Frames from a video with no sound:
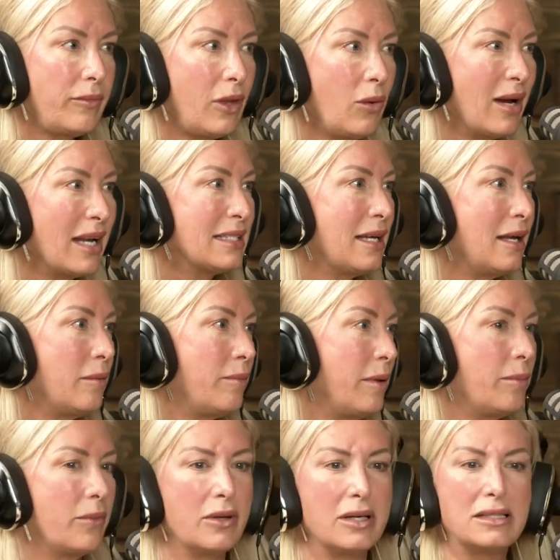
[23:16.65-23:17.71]
What I say to
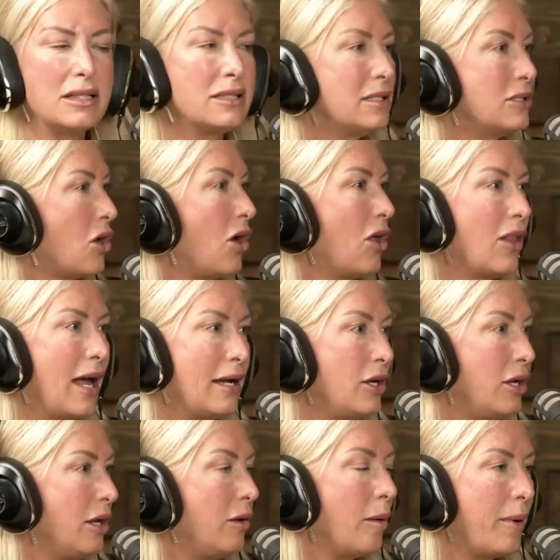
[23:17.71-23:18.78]
people is, this is all I
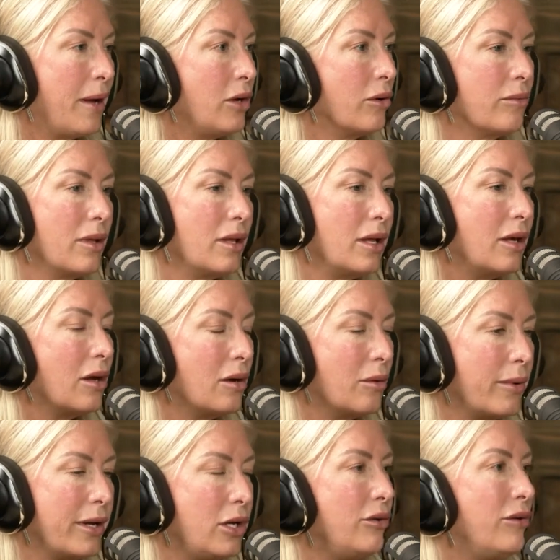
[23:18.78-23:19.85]
do. I bet you're really good
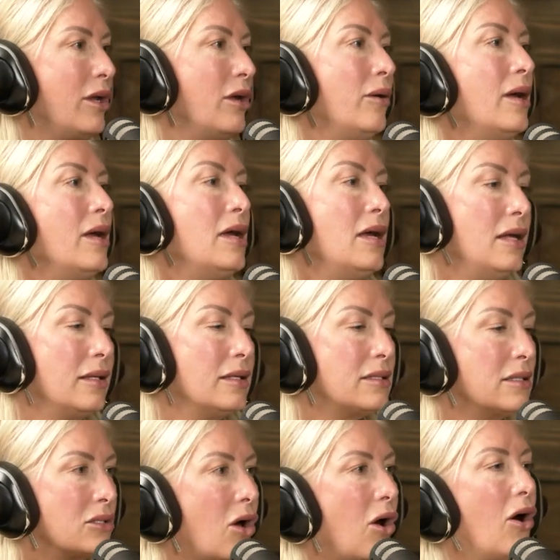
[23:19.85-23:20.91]
at what you do.
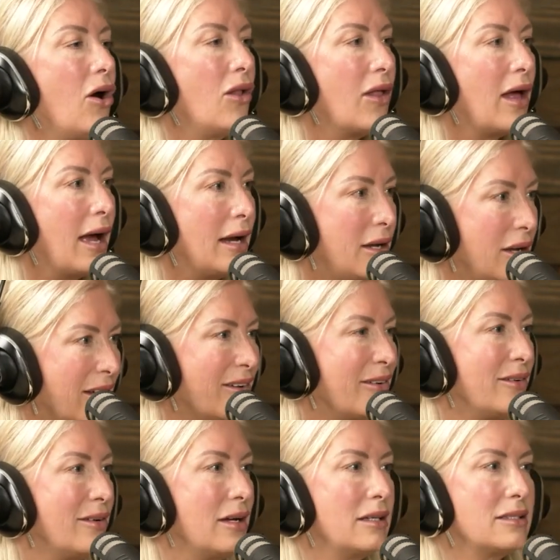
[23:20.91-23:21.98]
This is all I do.
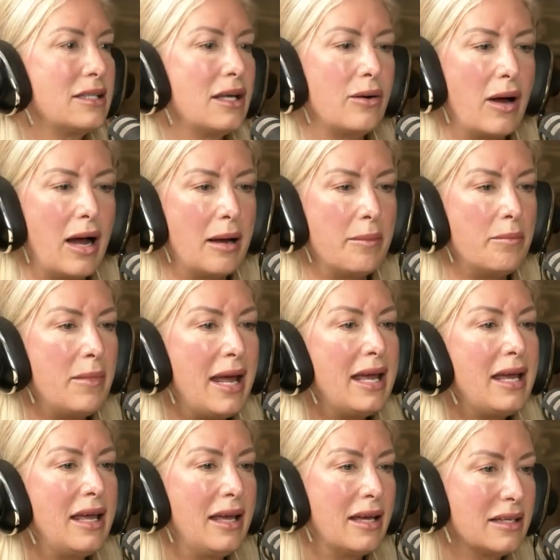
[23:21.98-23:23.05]
So I'm
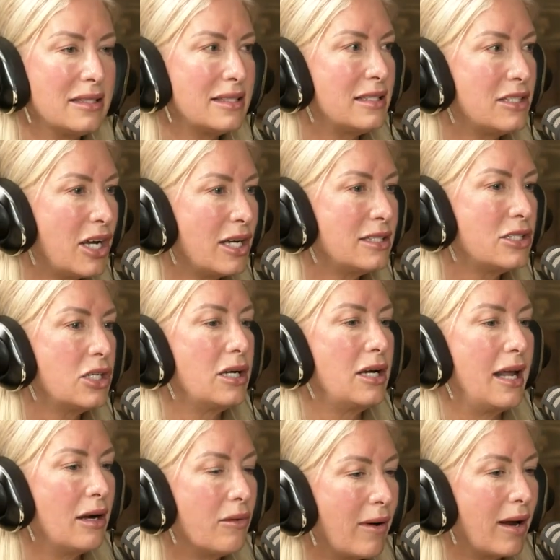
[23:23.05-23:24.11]
making a suggestion
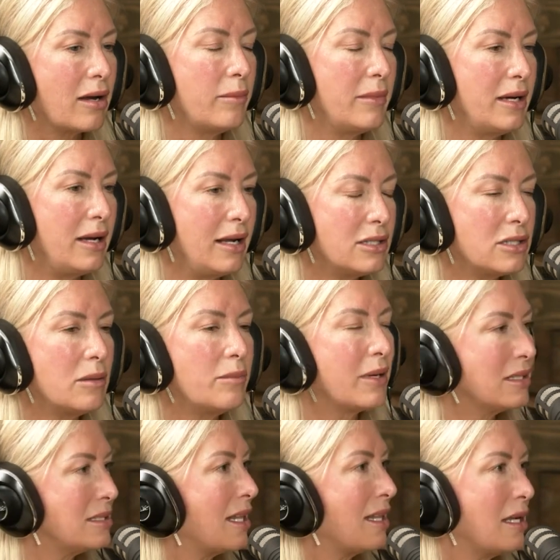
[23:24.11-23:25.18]
and a recommendation
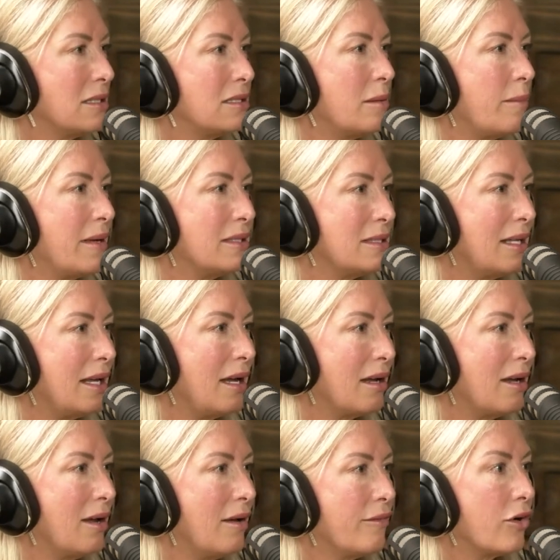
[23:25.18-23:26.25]
because I think it's the best
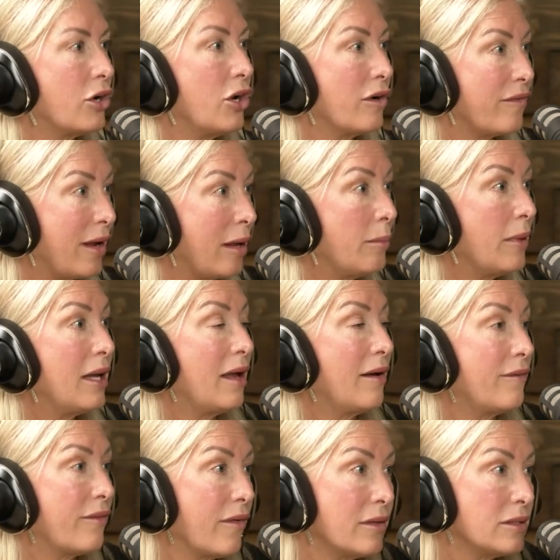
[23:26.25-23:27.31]
thing for your family
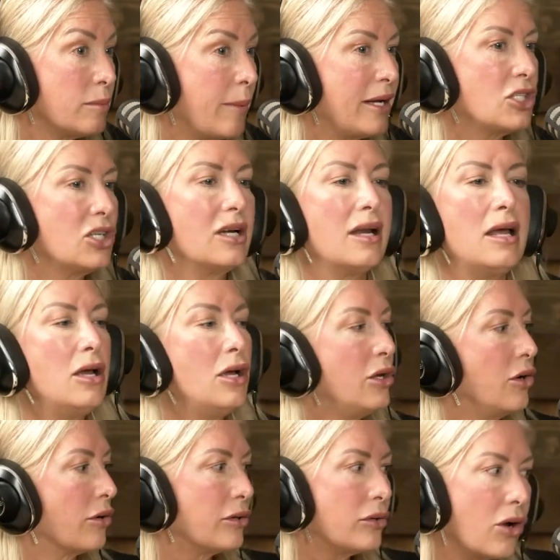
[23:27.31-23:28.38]
and for this patient,
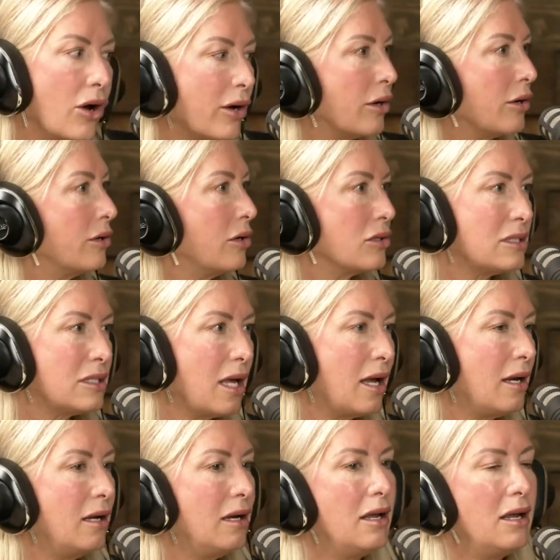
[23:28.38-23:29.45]
your daughter, your
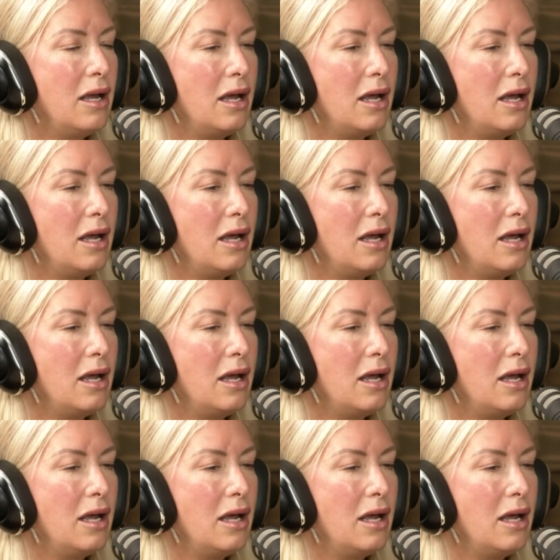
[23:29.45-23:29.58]
son.